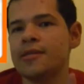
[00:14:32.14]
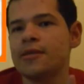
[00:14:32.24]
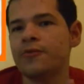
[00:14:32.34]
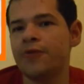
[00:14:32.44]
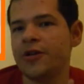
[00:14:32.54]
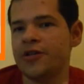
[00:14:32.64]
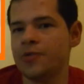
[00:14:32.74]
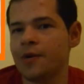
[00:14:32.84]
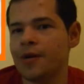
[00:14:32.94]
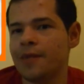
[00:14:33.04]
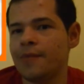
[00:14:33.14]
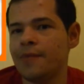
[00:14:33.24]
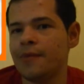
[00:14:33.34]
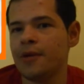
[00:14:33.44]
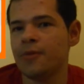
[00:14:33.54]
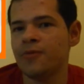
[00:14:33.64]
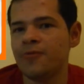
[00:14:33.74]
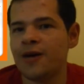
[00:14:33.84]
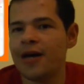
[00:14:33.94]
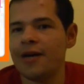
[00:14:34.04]
Freddie's mom. Number
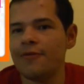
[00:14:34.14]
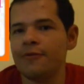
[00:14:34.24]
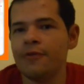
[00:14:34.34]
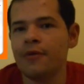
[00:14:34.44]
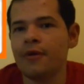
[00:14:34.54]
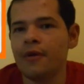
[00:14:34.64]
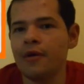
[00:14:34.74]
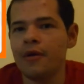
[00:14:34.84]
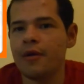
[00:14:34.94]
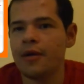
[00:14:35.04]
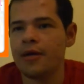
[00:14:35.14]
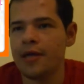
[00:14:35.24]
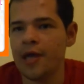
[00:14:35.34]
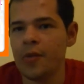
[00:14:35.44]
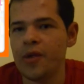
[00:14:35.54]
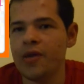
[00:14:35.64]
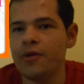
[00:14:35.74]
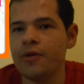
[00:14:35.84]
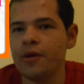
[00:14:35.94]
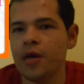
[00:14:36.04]
5, Gibby.
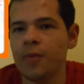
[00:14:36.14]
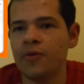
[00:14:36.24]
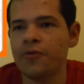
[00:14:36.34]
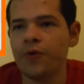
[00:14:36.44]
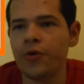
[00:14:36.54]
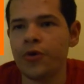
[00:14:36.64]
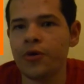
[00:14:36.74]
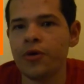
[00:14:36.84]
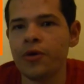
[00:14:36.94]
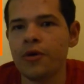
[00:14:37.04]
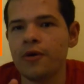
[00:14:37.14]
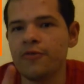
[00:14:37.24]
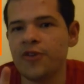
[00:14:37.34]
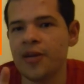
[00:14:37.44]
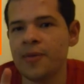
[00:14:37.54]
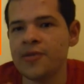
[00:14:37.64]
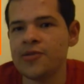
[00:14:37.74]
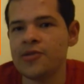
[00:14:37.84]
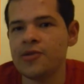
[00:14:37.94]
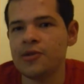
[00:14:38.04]
Number 4, Freddie
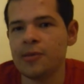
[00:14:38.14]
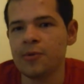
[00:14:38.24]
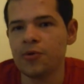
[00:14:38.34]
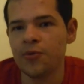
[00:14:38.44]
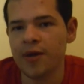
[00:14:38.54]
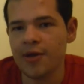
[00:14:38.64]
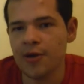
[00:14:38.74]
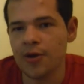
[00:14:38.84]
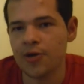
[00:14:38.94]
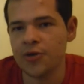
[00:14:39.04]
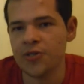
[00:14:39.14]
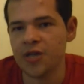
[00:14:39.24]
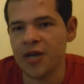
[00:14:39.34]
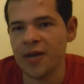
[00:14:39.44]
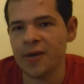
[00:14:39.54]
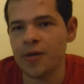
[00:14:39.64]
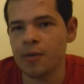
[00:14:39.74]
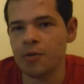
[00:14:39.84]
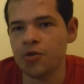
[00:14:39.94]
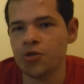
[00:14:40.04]
Benson. Number 3, Carly Shay.
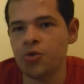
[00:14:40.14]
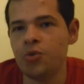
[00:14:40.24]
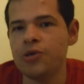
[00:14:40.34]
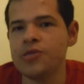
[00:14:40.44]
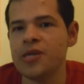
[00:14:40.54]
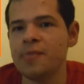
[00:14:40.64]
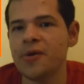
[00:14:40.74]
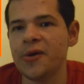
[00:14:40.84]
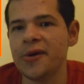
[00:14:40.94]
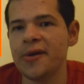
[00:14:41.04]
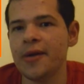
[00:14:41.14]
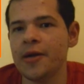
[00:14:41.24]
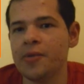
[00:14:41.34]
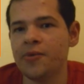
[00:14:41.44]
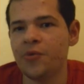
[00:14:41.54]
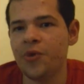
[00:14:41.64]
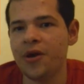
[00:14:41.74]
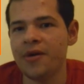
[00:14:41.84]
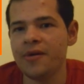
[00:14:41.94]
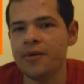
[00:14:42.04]
Number 2, Sam Puckett. And number
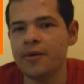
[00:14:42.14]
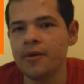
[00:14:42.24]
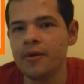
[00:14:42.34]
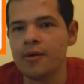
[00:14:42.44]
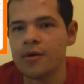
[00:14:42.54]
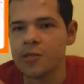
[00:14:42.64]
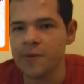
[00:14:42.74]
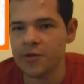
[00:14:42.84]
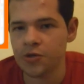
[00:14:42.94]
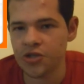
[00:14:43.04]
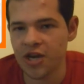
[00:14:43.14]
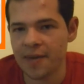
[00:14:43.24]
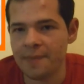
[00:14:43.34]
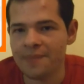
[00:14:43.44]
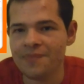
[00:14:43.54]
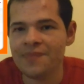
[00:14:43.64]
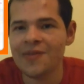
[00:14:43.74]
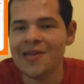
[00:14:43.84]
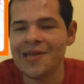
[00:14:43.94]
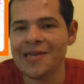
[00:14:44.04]
1, Spencer Shea.
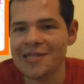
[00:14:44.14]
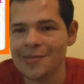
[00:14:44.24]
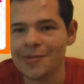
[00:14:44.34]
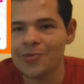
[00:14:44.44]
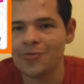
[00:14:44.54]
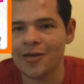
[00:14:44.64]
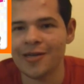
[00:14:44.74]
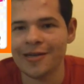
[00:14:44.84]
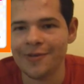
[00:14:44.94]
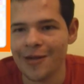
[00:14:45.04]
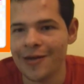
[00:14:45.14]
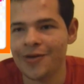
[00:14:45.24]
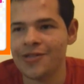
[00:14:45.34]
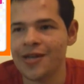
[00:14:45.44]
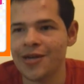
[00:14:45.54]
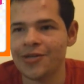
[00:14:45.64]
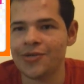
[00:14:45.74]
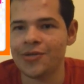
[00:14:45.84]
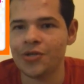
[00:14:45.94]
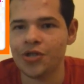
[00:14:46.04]
He's the most freaking hilarious character
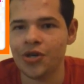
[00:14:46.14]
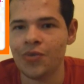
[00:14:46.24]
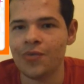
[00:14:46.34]
in the show.